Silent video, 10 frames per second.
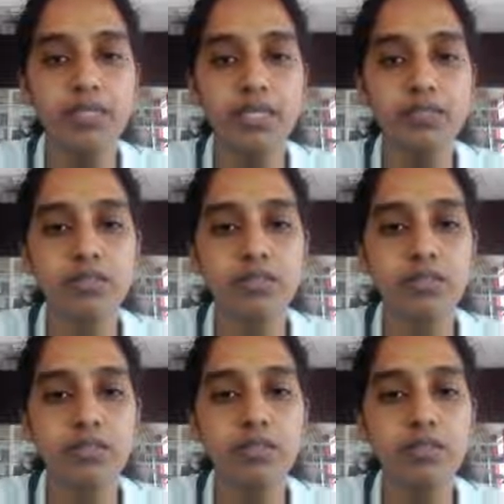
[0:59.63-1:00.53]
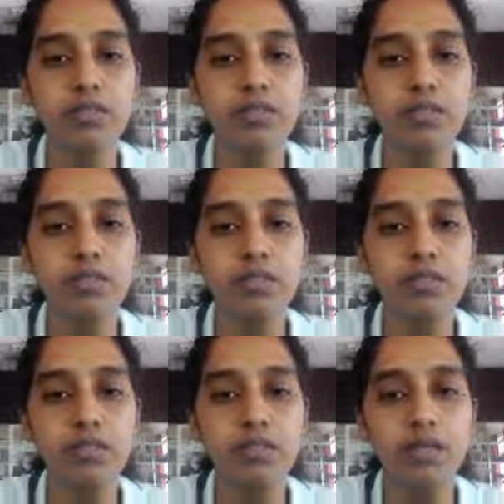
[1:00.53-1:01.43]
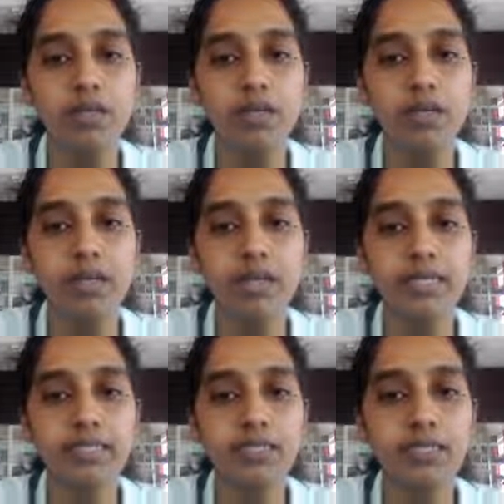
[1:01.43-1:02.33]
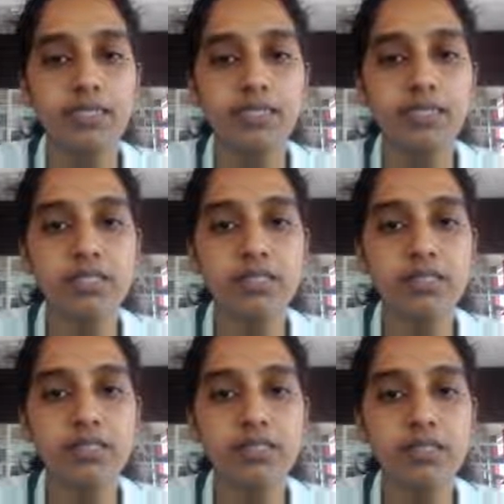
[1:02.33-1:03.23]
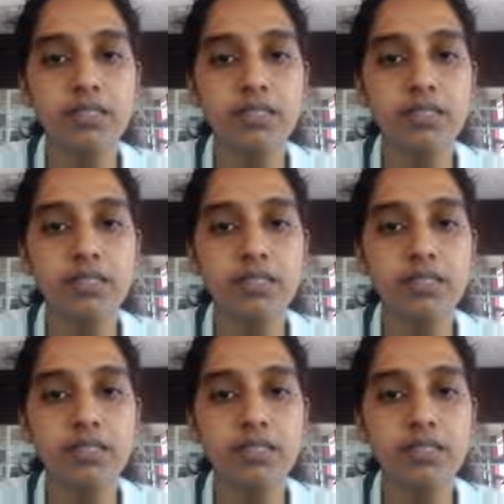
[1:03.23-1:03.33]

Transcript: transistor, collector resistance,